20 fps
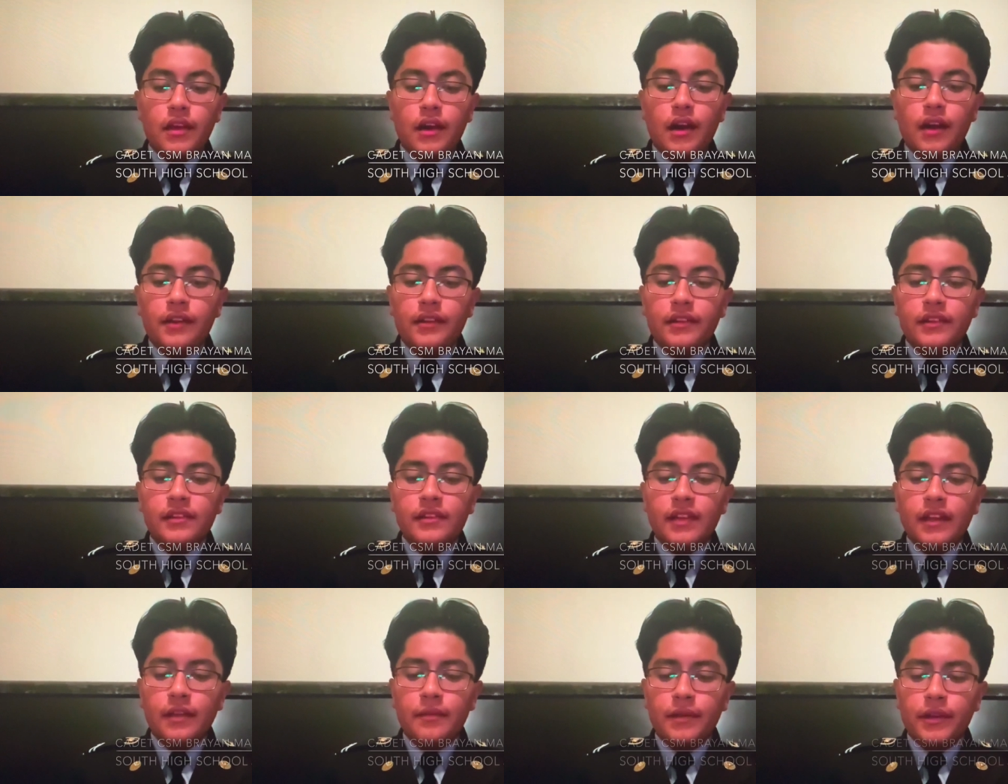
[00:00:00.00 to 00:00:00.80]
On this
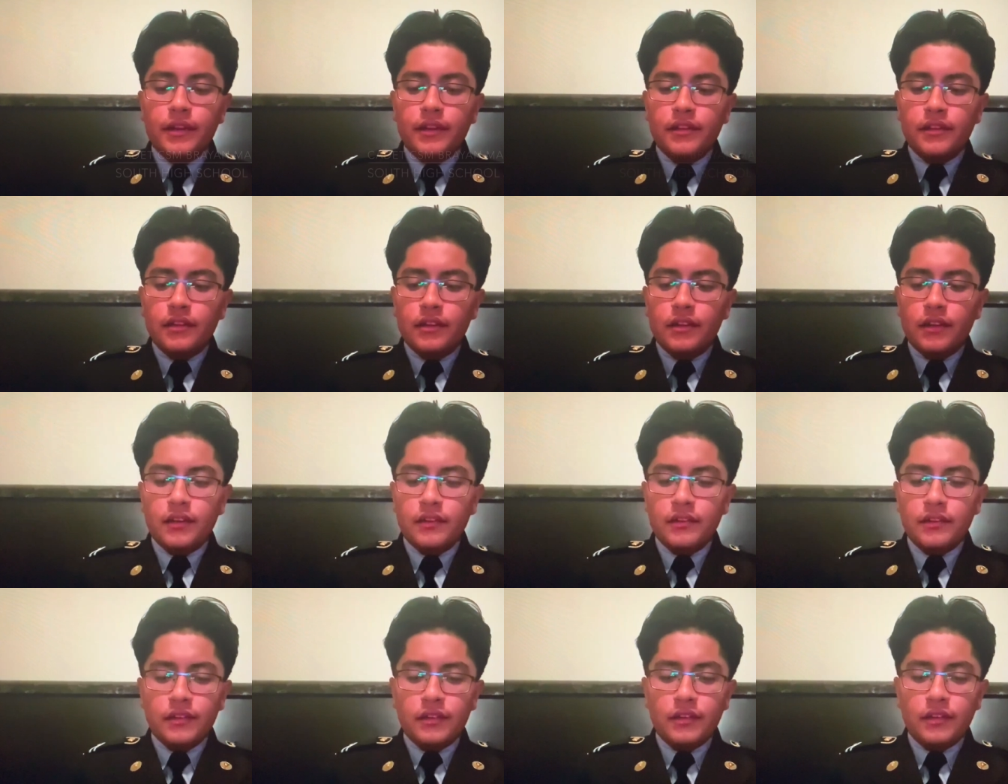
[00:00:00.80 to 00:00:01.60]
day, Americans
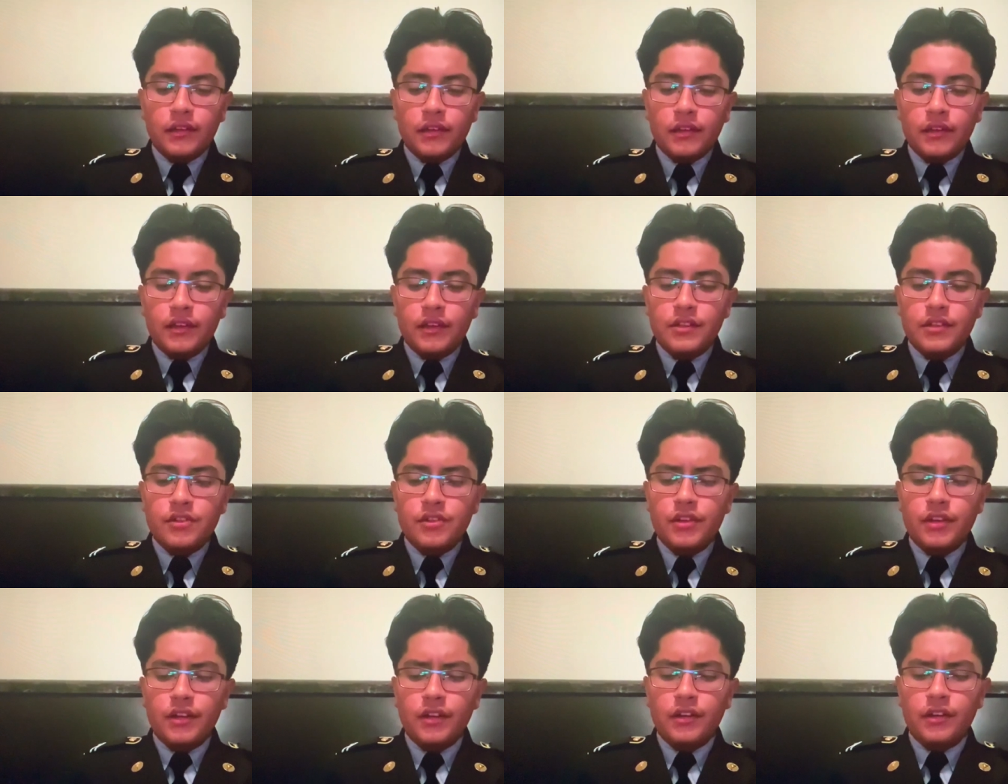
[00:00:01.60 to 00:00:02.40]
across the
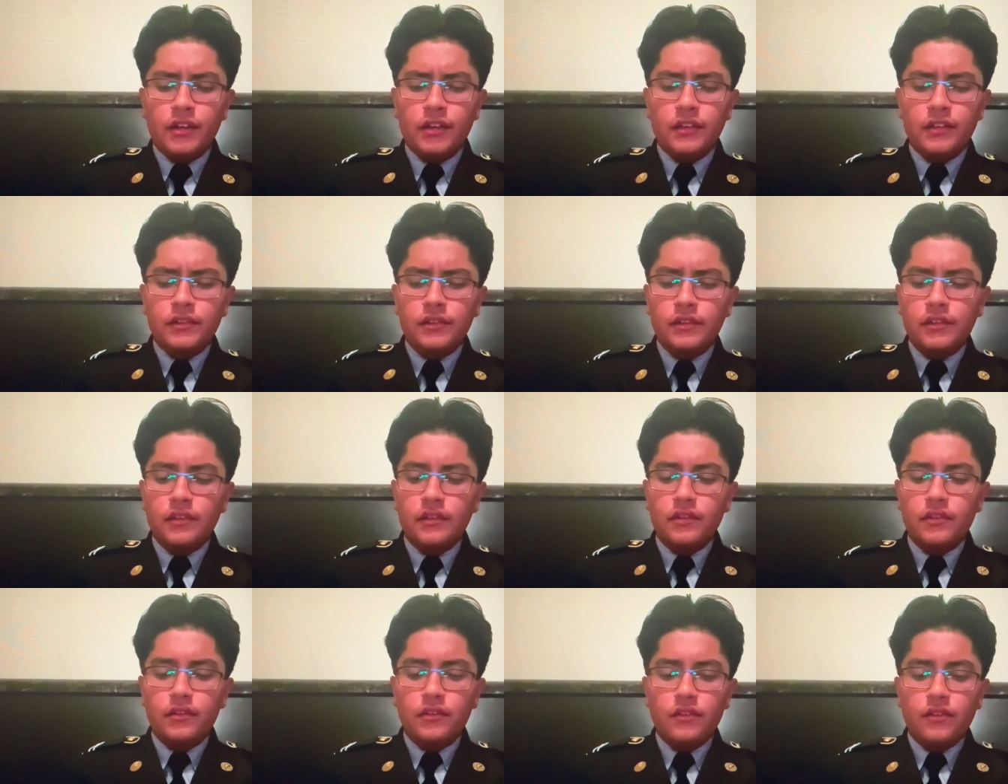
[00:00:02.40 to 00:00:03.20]
country are called
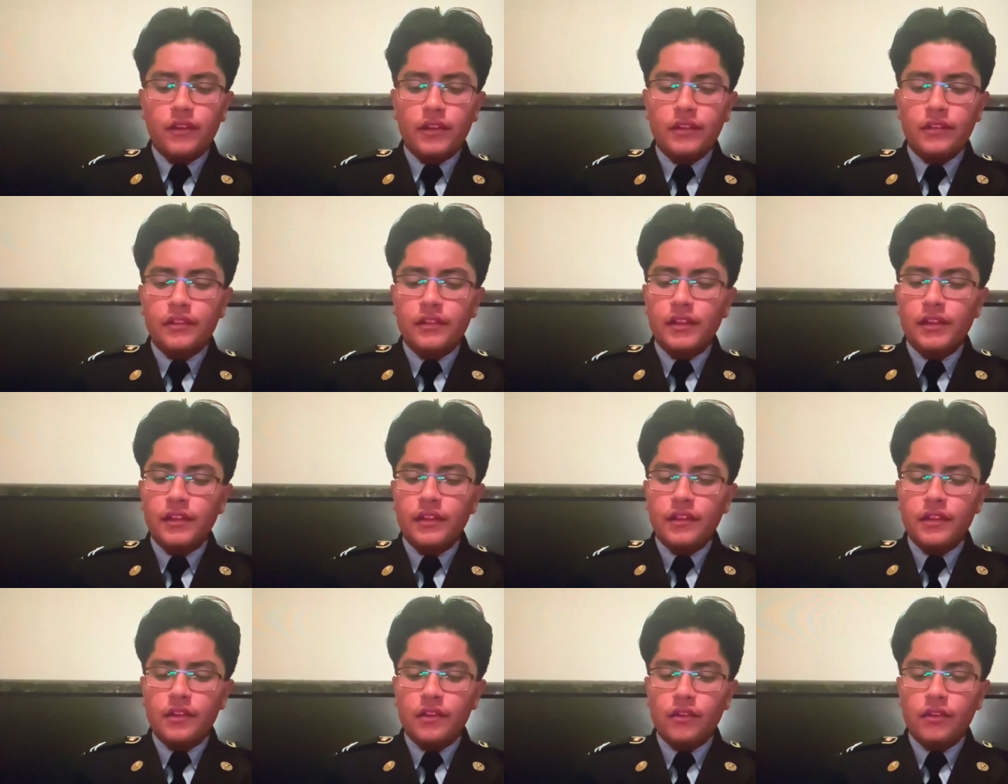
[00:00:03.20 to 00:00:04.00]
to volunteer
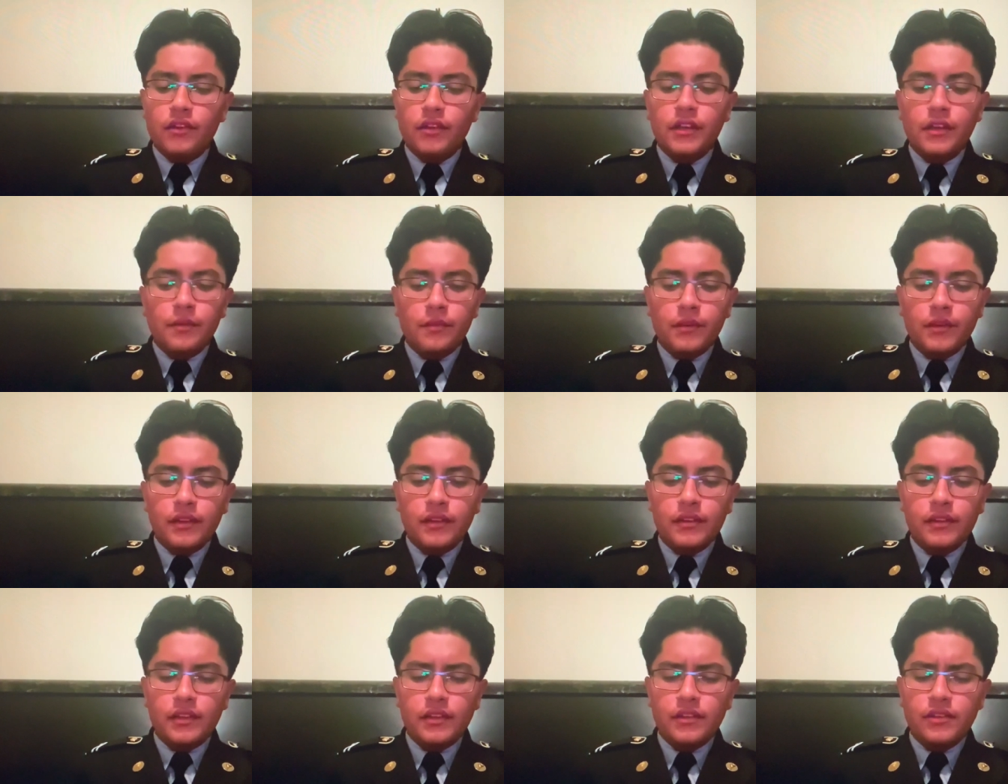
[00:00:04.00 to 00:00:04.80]
in their local
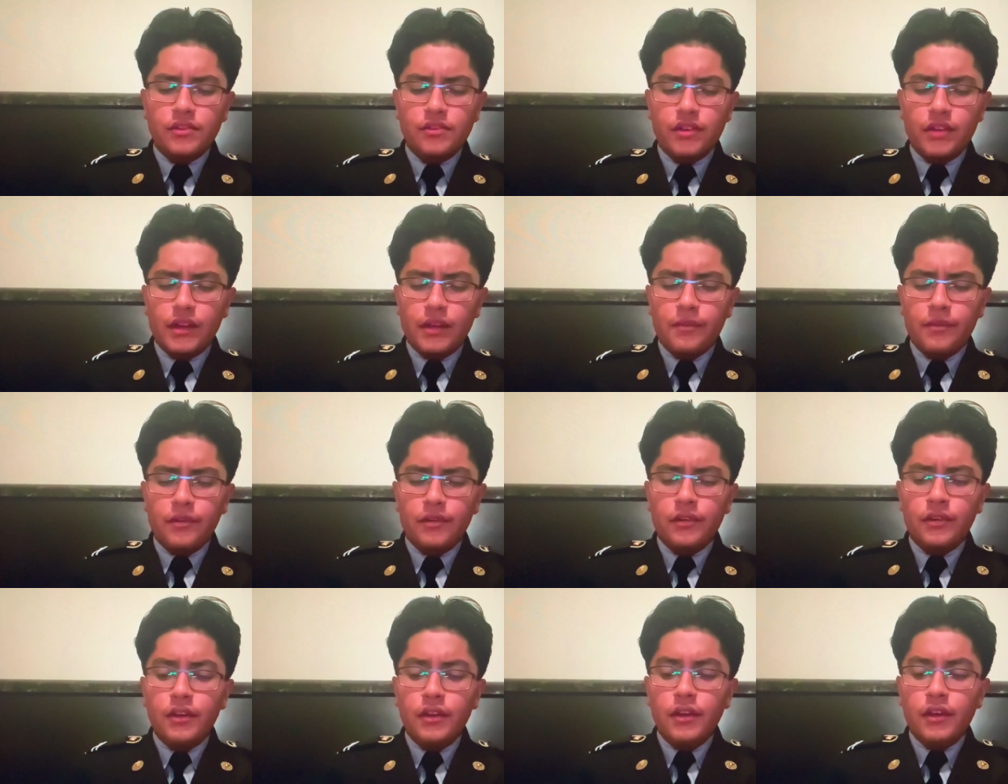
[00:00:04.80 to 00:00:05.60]
communities in
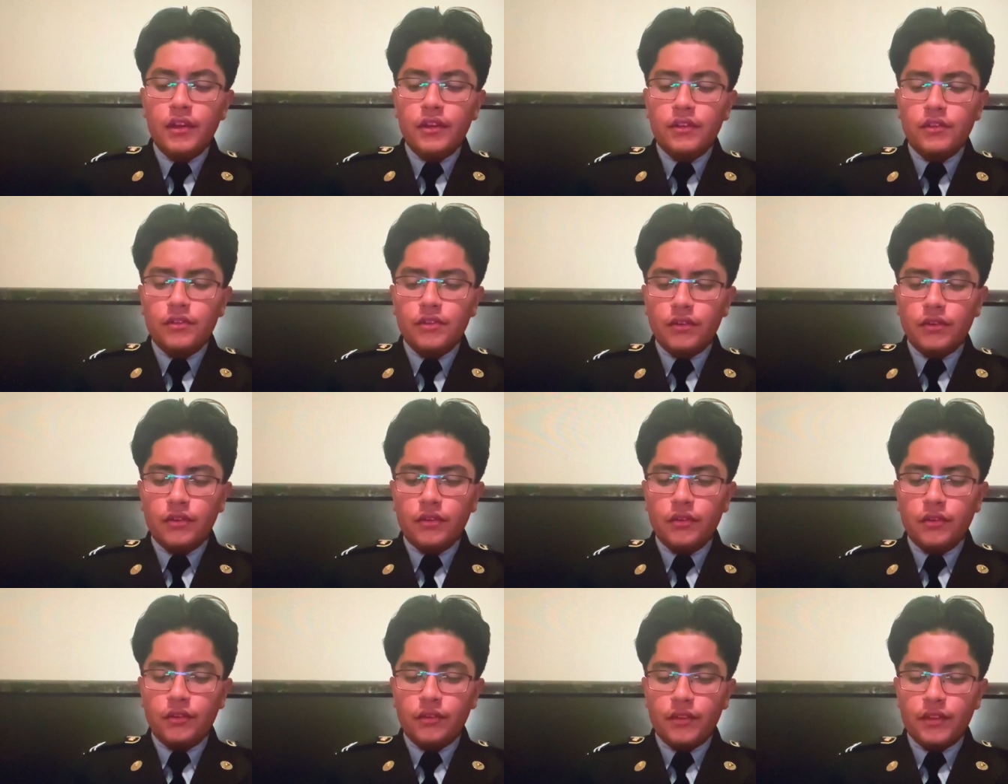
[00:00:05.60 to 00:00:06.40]
tribute
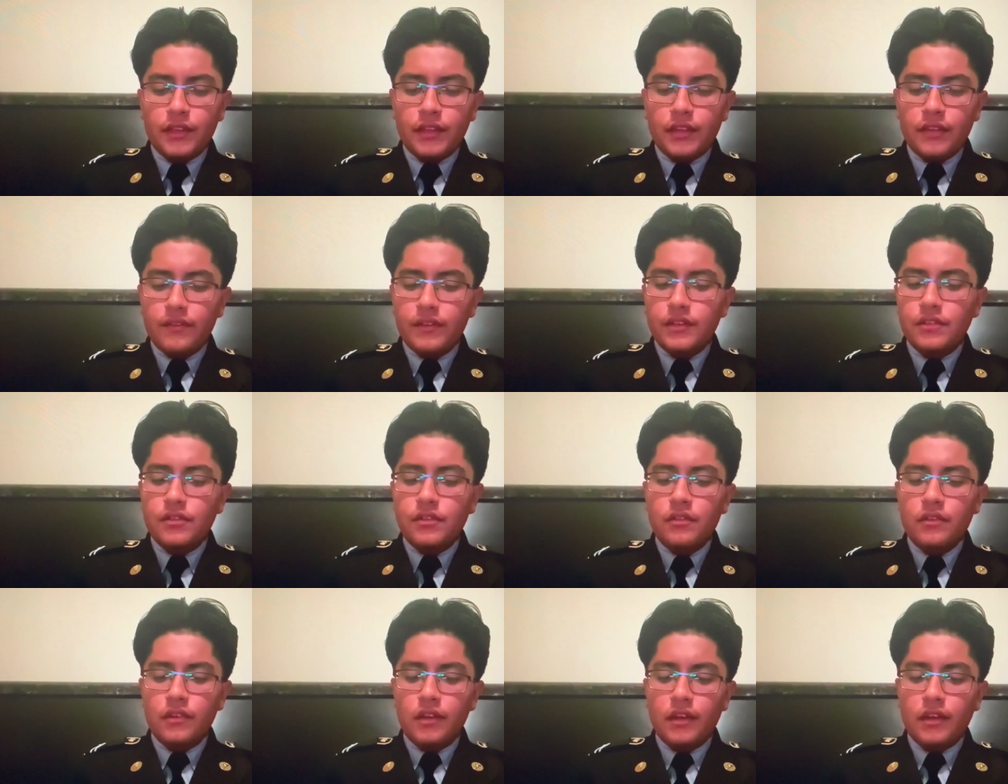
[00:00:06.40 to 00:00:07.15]
to the individuals